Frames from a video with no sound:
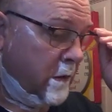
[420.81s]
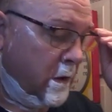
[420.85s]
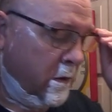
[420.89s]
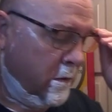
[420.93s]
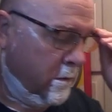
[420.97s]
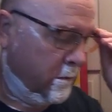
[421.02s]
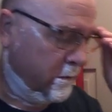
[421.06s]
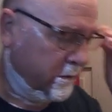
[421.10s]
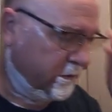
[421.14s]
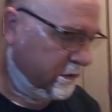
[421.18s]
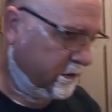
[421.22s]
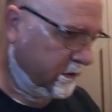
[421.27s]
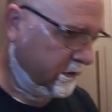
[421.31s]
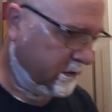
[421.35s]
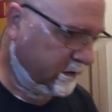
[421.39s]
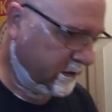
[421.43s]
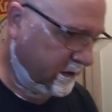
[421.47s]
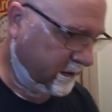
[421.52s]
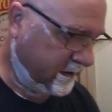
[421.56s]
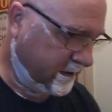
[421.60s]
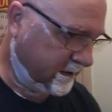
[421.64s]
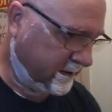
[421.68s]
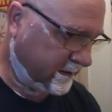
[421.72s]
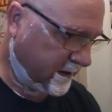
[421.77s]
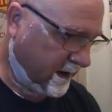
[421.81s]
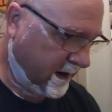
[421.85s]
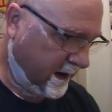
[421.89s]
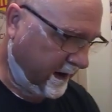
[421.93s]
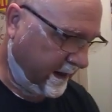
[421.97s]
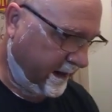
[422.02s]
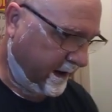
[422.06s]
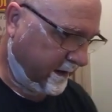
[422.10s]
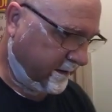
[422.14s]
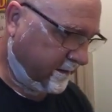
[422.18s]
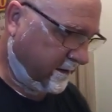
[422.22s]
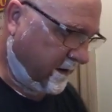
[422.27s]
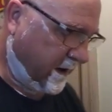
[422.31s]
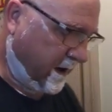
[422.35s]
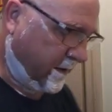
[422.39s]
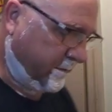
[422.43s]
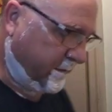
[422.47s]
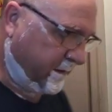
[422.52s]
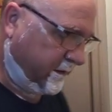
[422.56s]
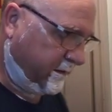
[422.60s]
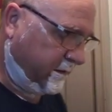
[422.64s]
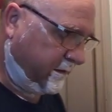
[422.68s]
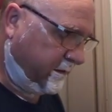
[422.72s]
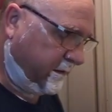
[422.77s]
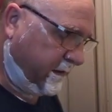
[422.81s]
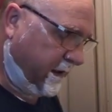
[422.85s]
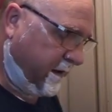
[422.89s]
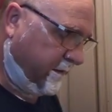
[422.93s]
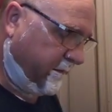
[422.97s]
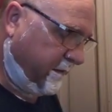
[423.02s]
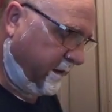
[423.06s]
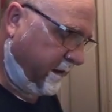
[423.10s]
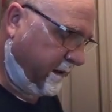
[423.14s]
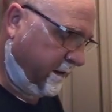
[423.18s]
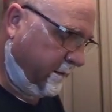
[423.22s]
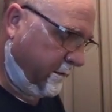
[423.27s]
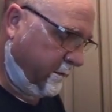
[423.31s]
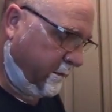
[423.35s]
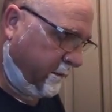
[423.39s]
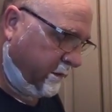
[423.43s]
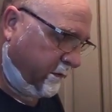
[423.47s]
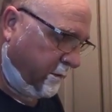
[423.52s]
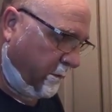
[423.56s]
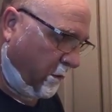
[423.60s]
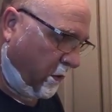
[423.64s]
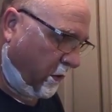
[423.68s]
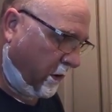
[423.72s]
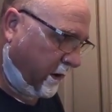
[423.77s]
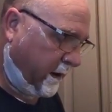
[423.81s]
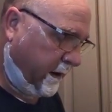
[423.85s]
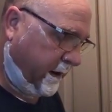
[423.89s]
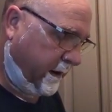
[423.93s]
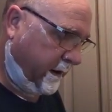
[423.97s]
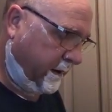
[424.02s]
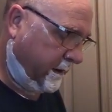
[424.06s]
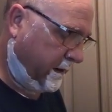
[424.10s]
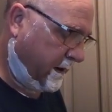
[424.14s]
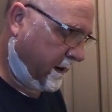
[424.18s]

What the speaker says: That was just the design at that time. This is definitely, it was marketed